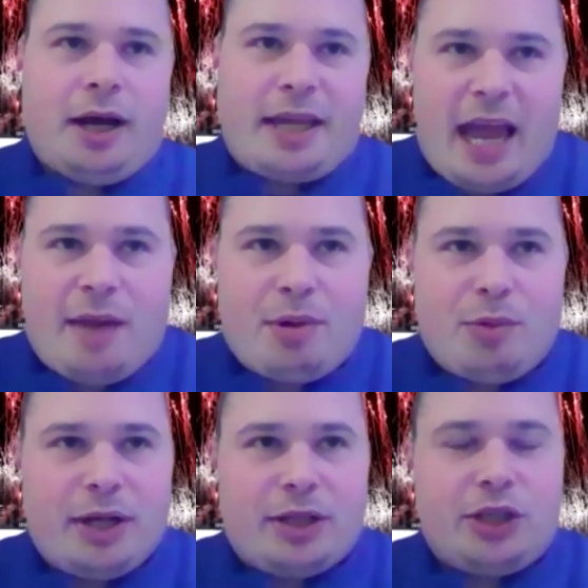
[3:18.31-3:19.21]
game in
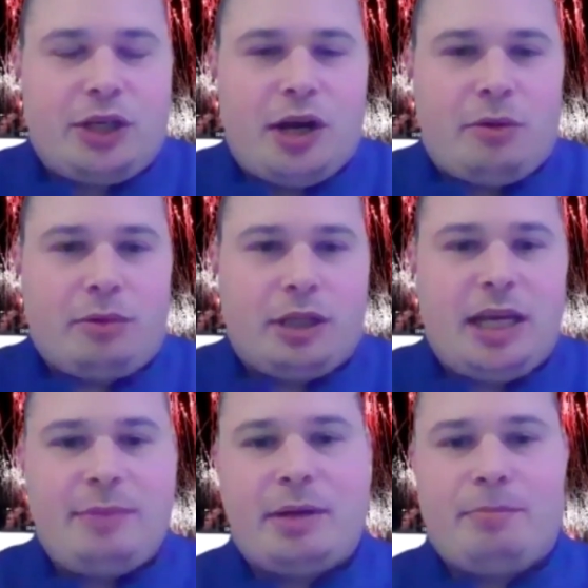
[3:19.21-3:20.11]
which, the
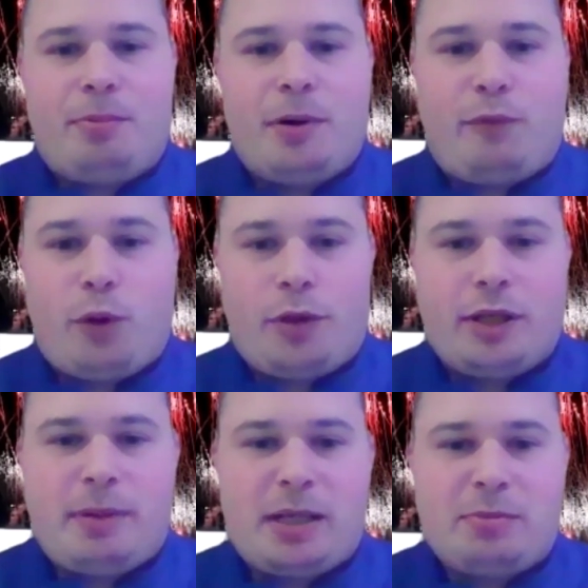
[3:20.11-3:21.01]
team didn't put forth
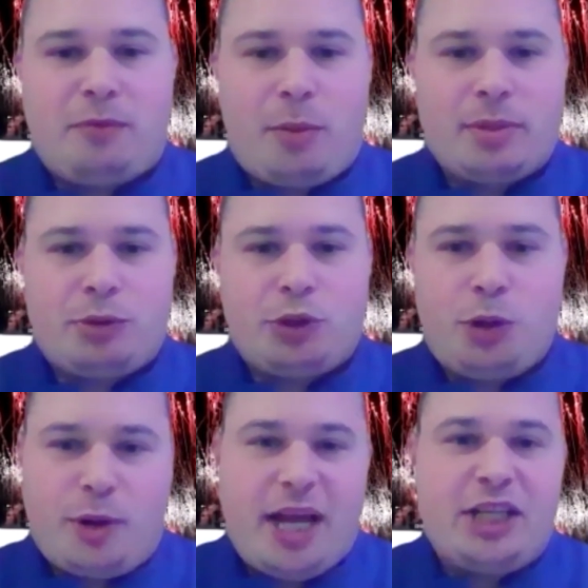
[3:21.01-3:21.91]
its best performance, I'm sure
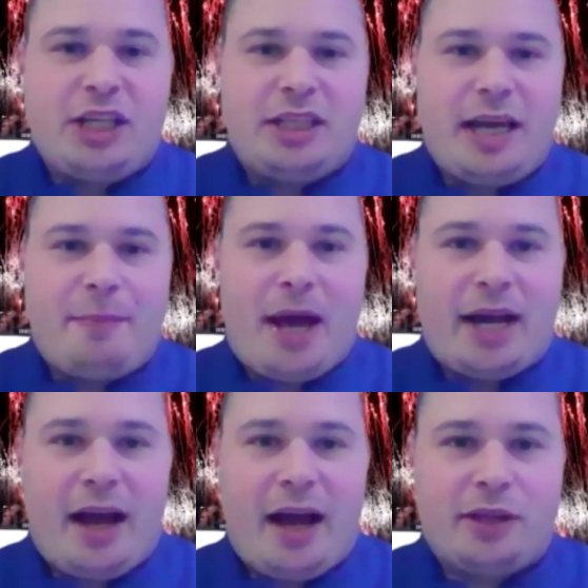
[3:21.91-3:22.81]
you were itching to get
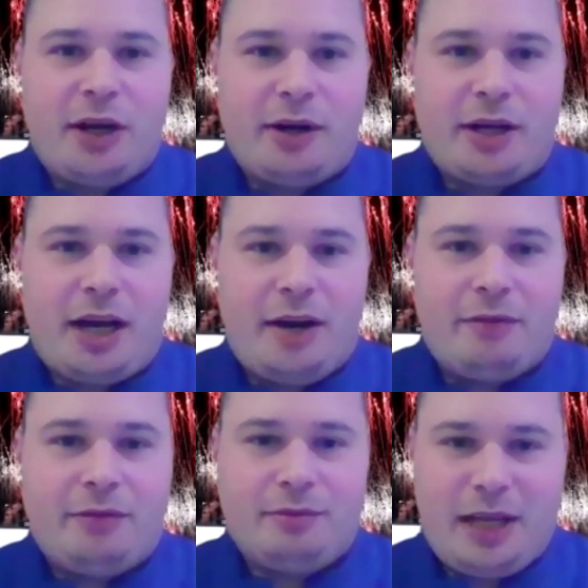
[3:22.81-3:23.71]
back out there and kind of
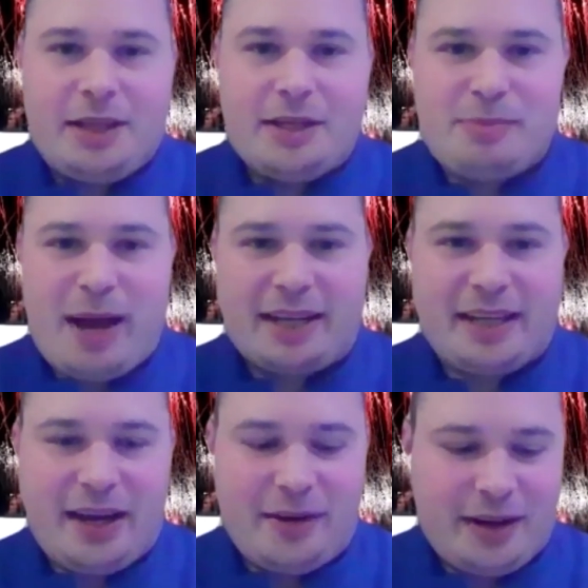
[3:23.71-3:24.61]
lay the
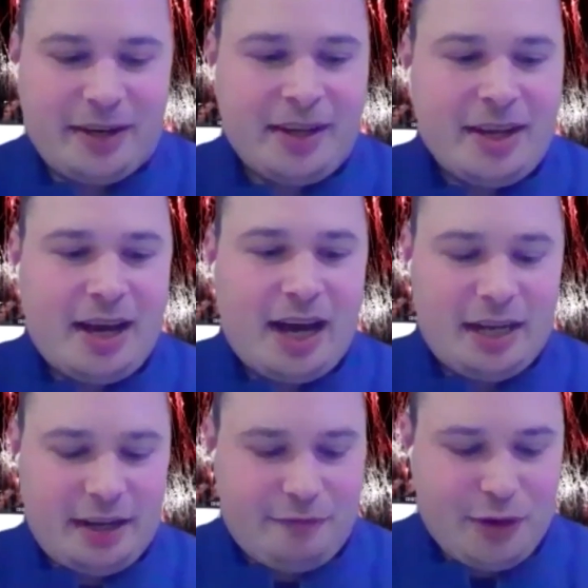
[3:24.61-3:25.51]
smackdown on
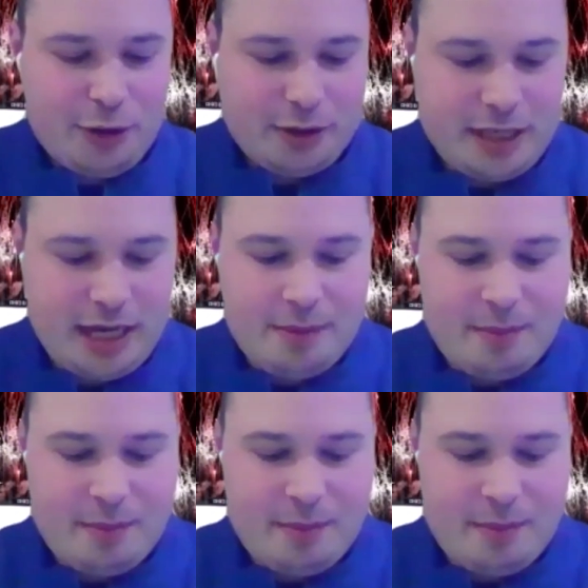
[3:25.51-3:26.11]
an inferior team.